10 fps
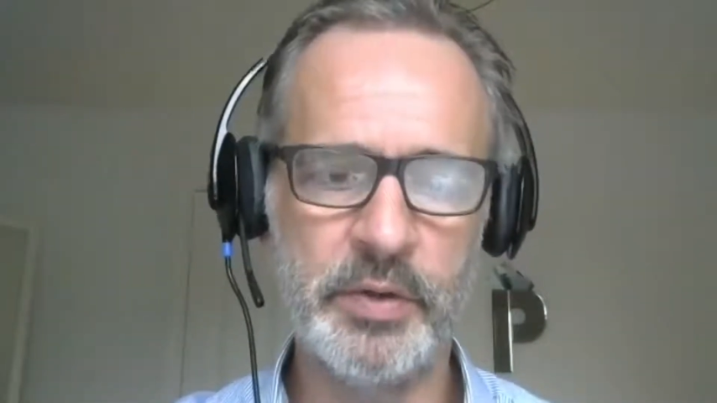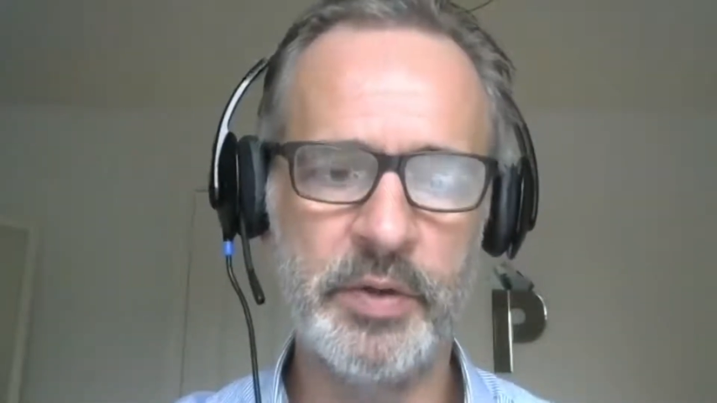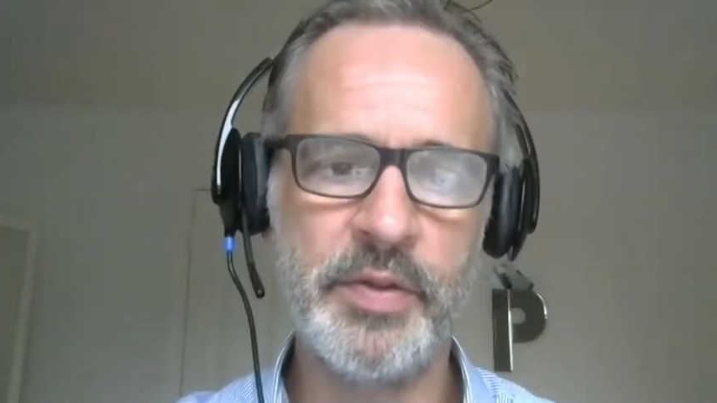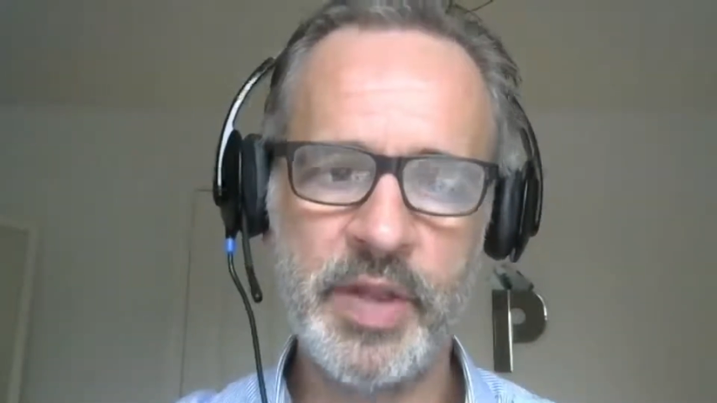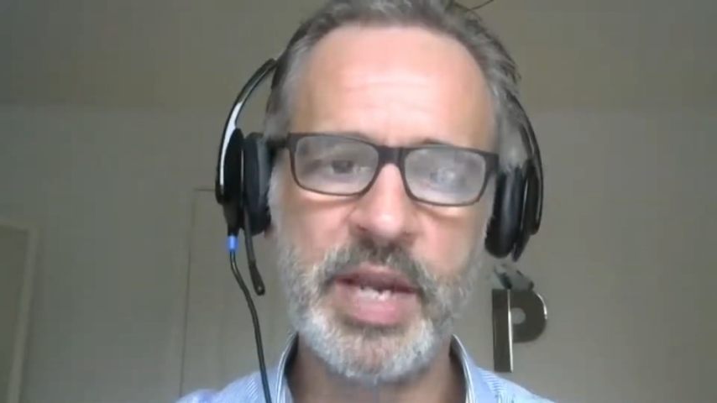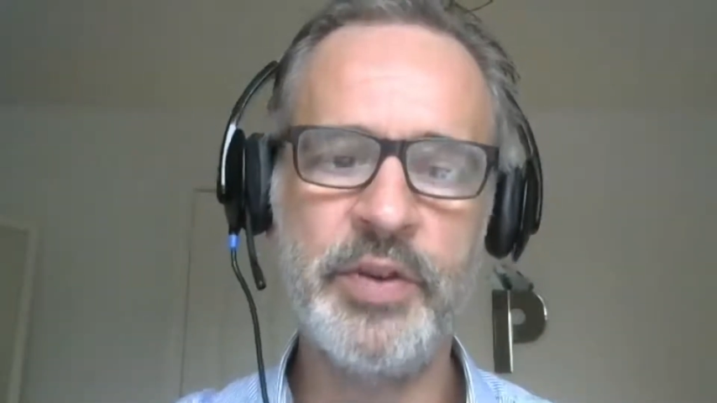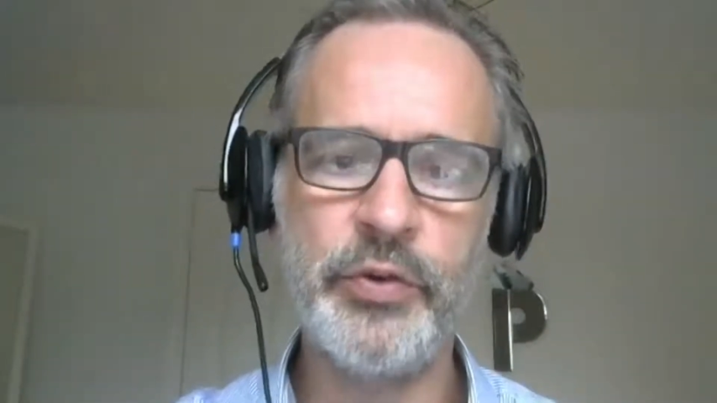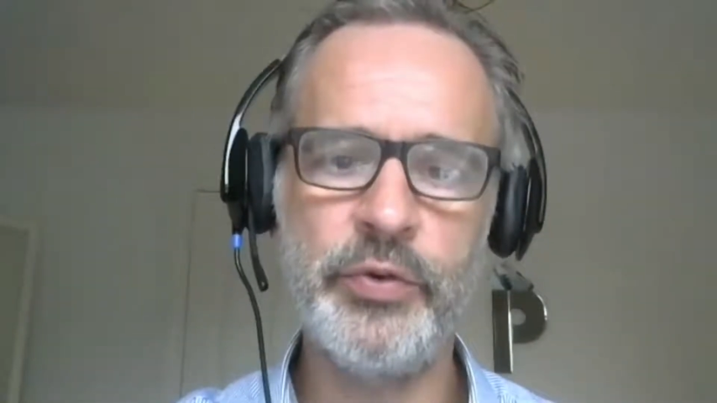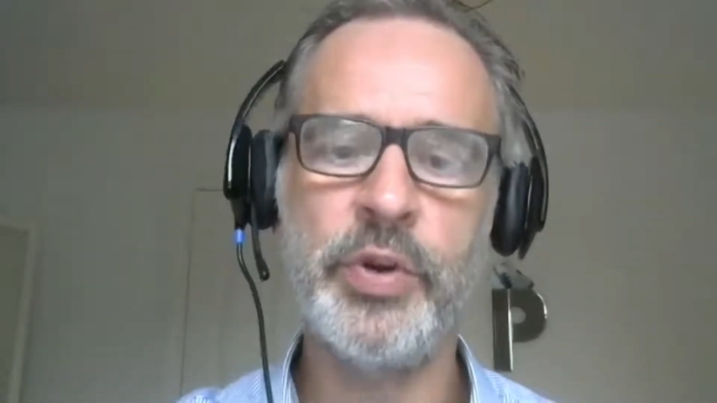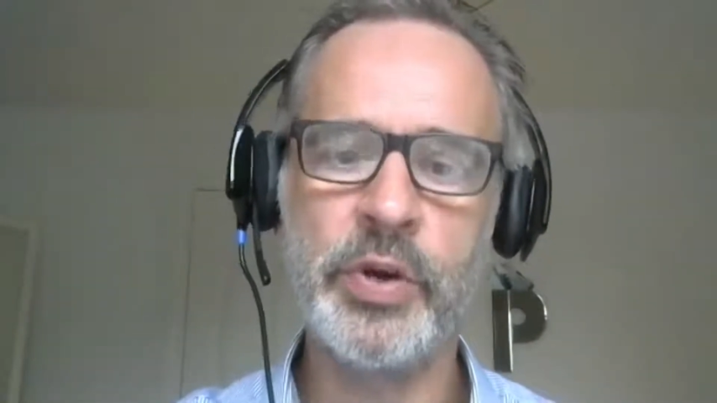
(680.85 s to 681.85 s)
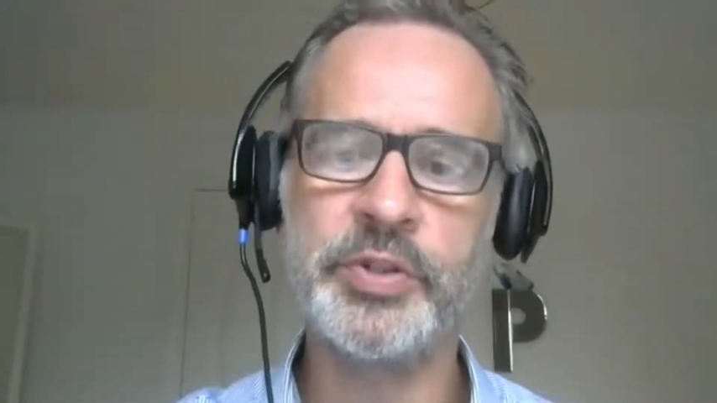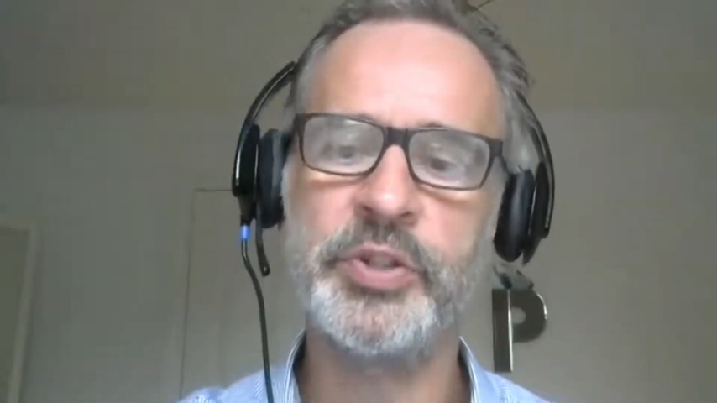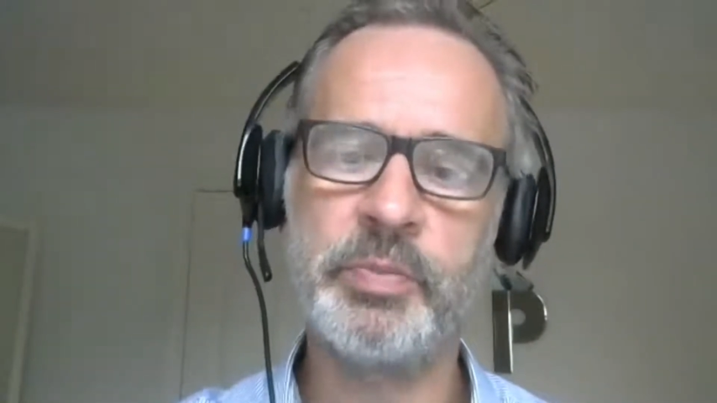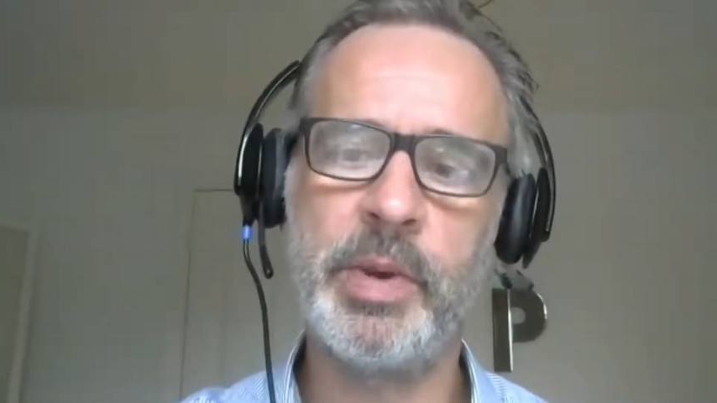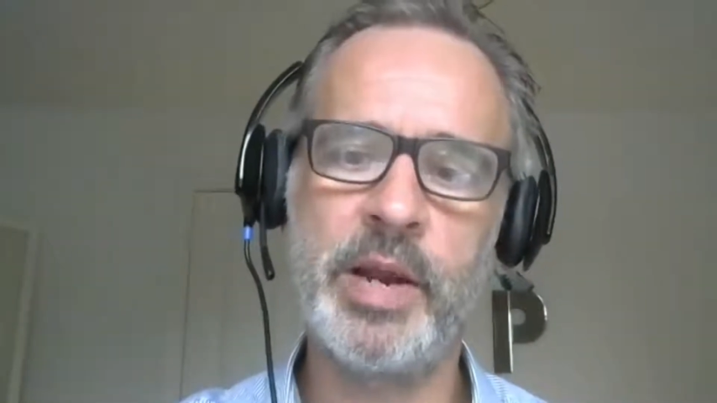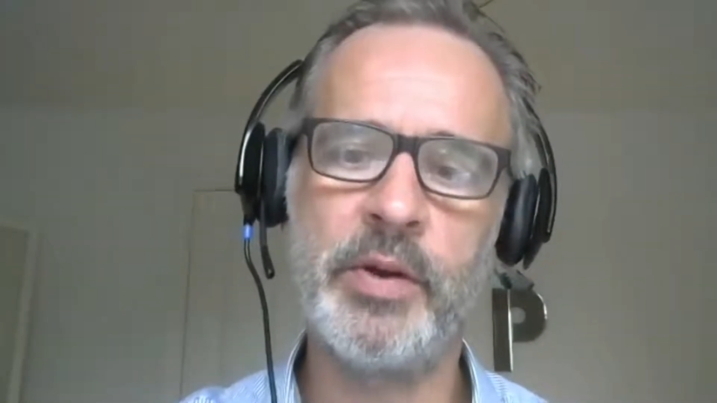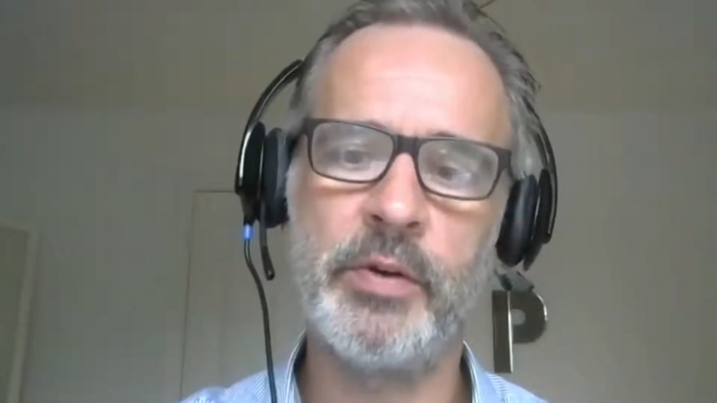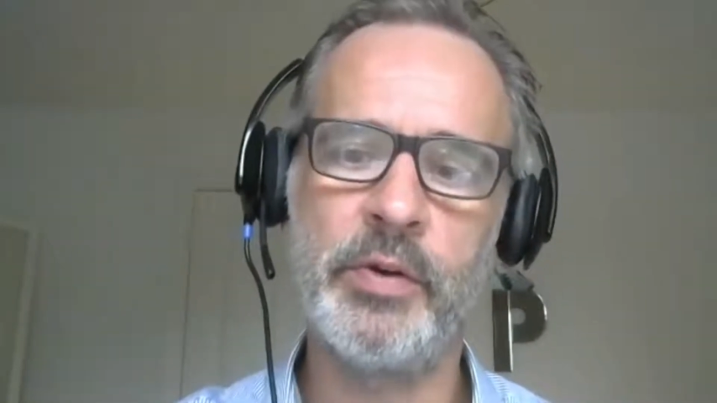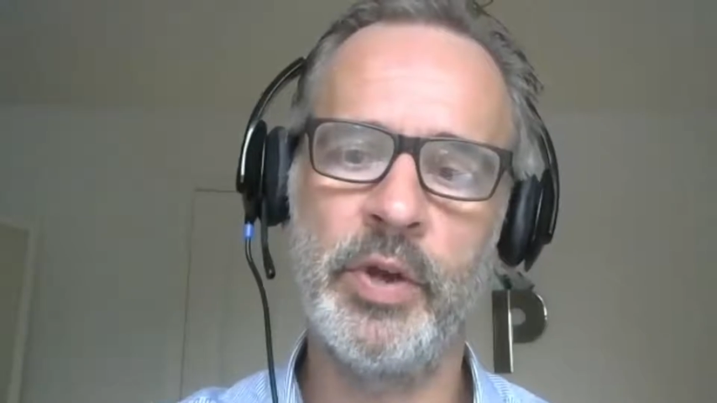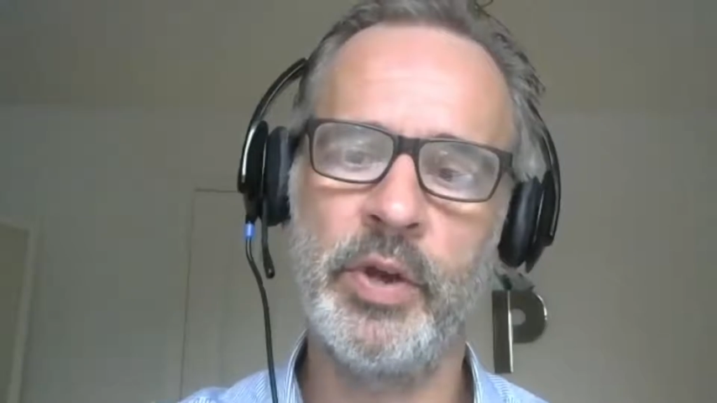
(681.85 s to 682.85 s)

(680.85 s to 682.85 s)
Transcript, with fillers: that they do not spend